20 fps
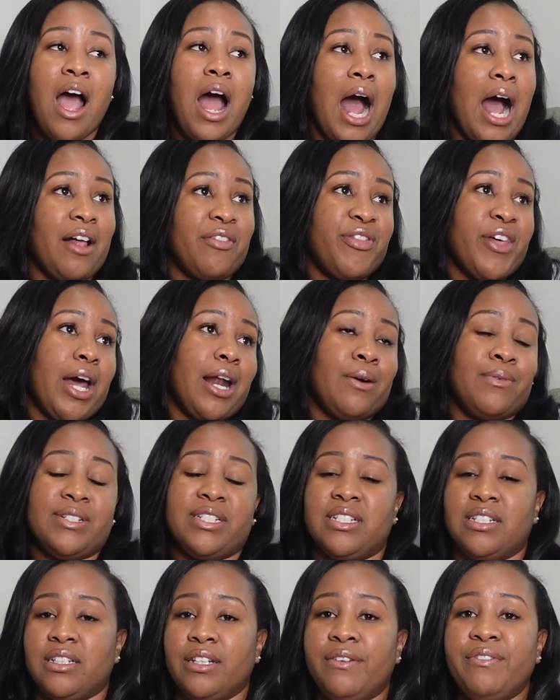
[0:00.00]
I thought I would
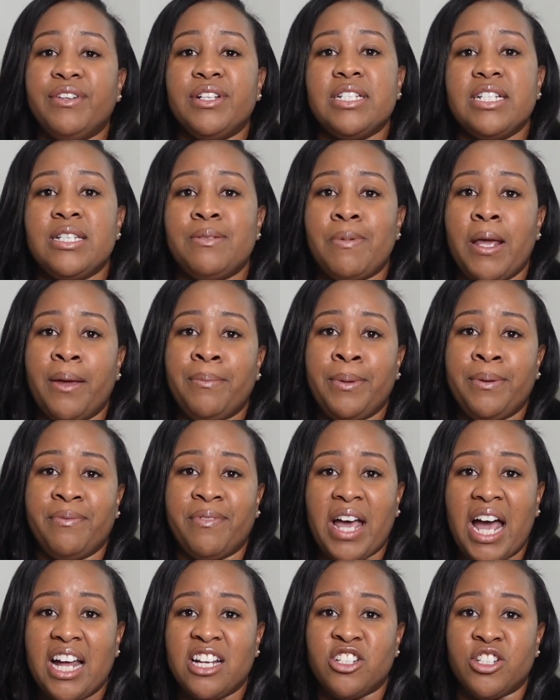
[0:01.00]
deliver this baby
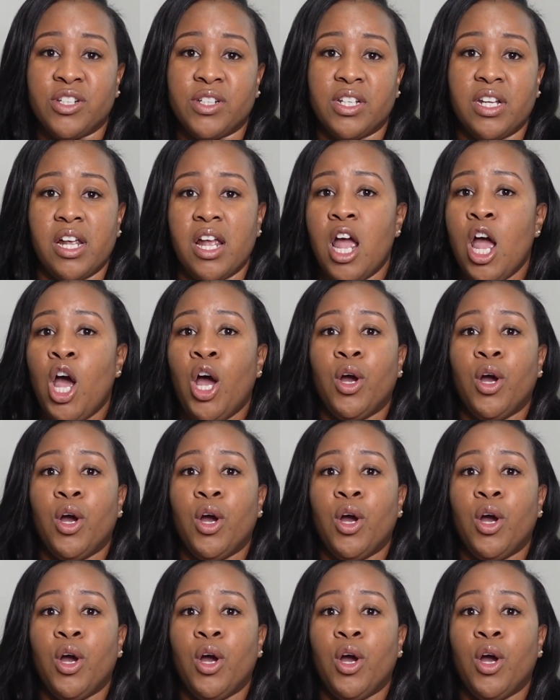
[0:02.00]
vaginally,